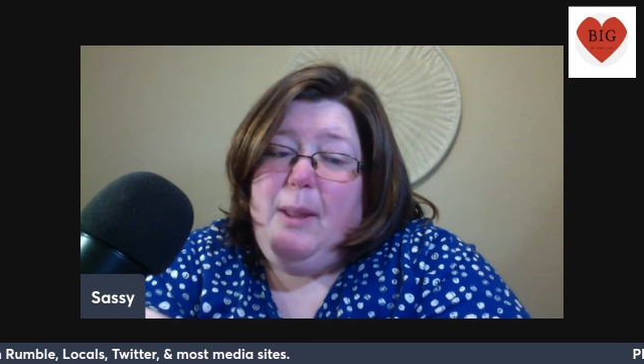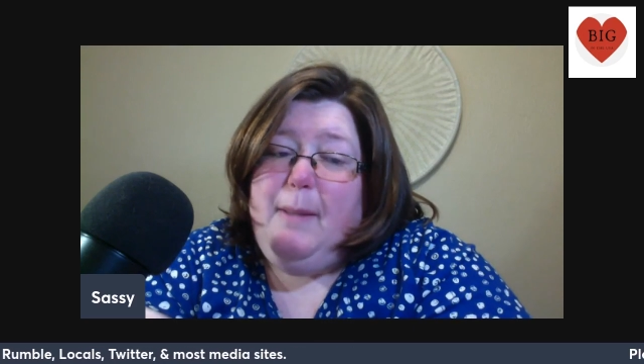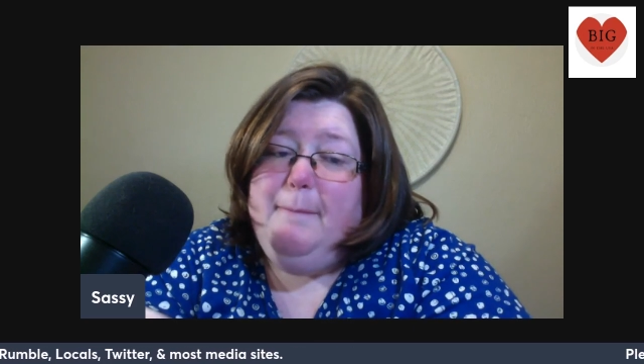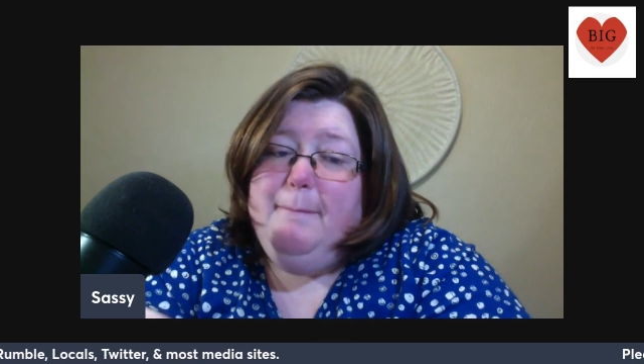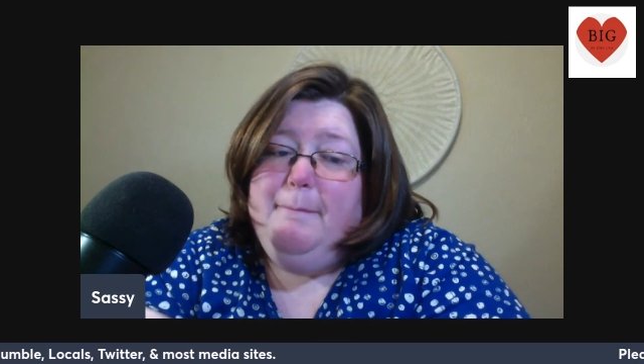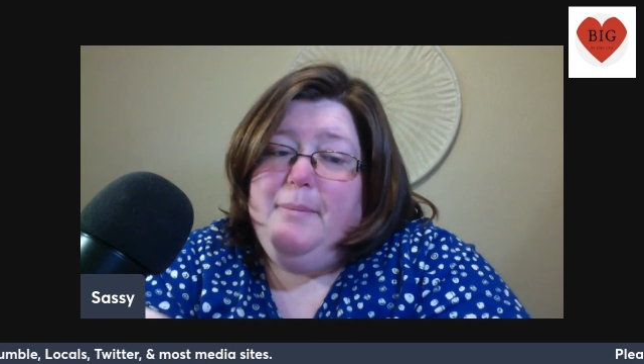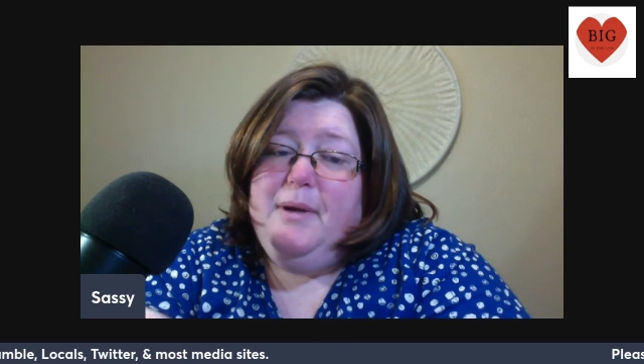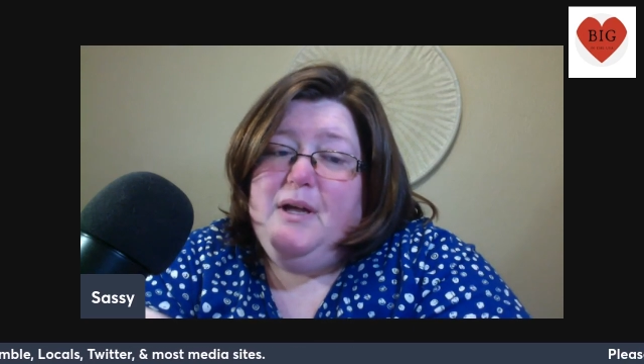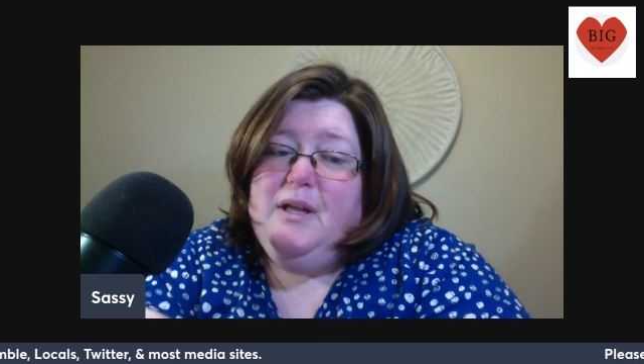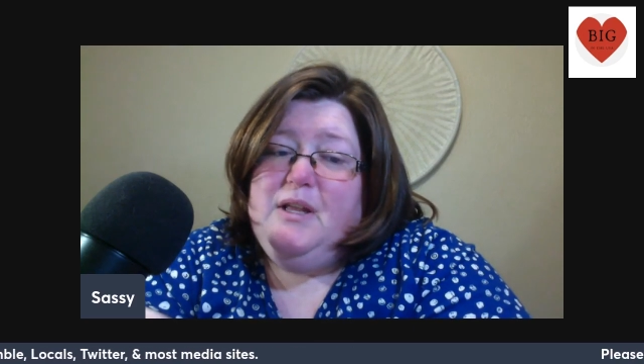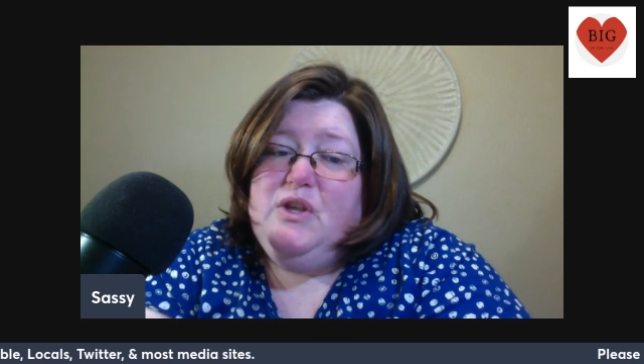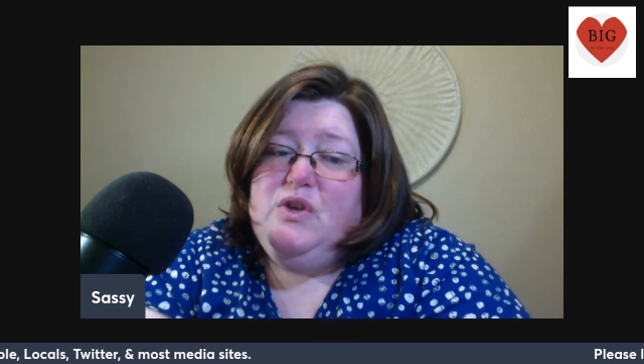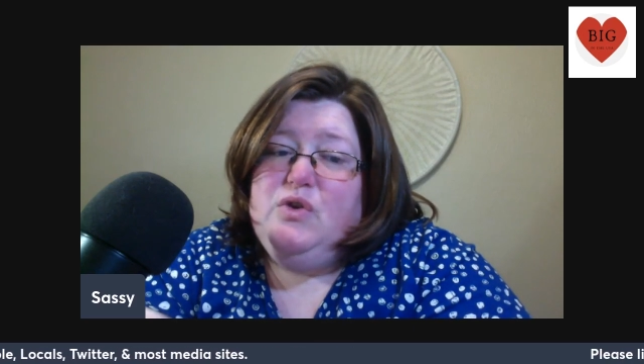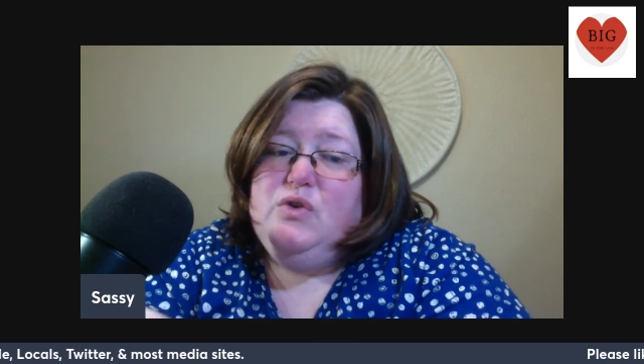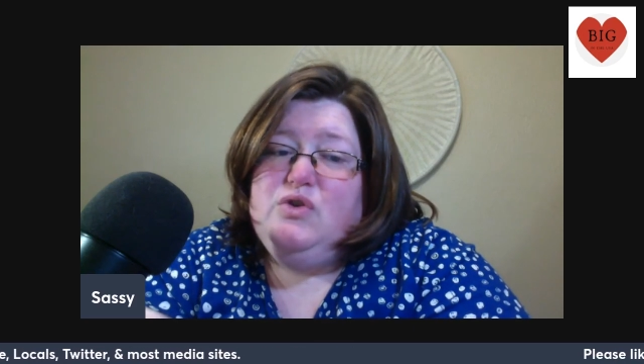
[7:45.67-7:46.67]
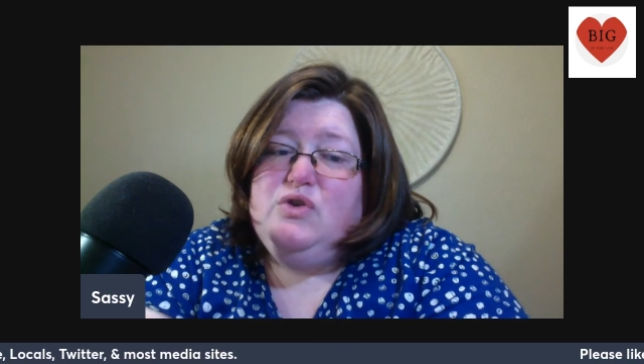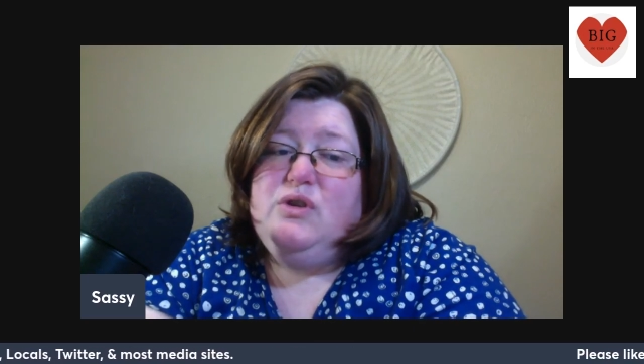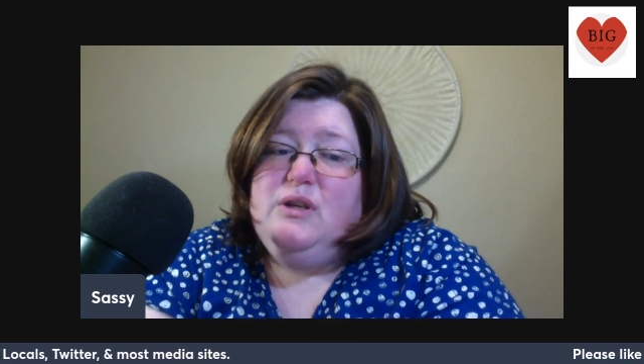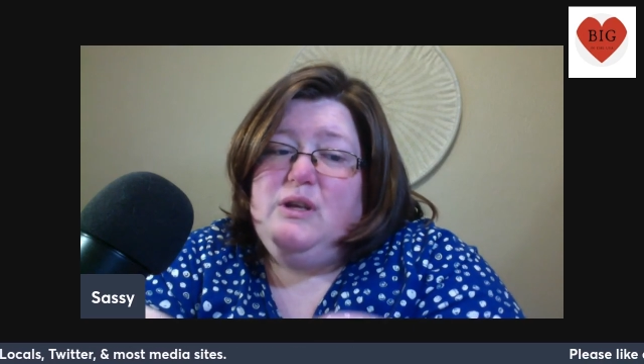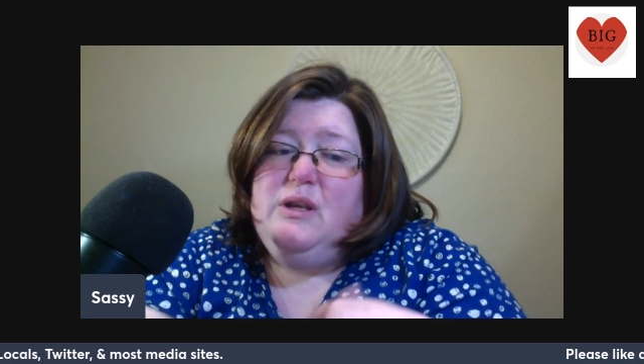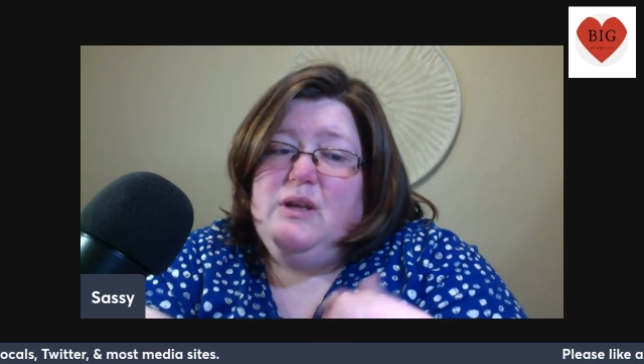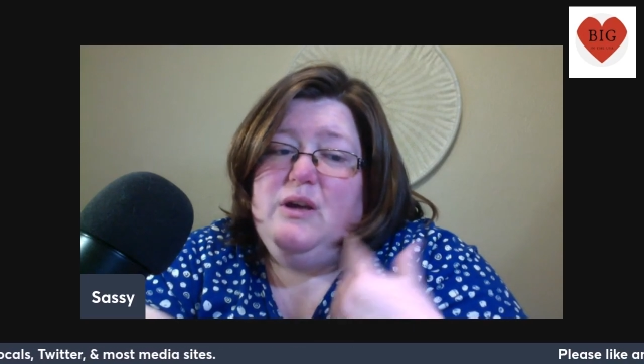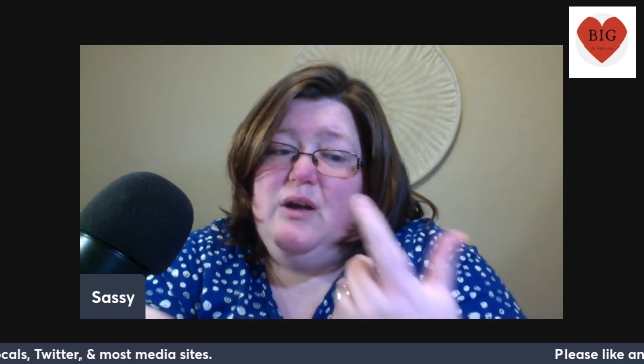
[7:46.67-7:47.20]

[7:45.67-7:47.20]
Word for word: but usually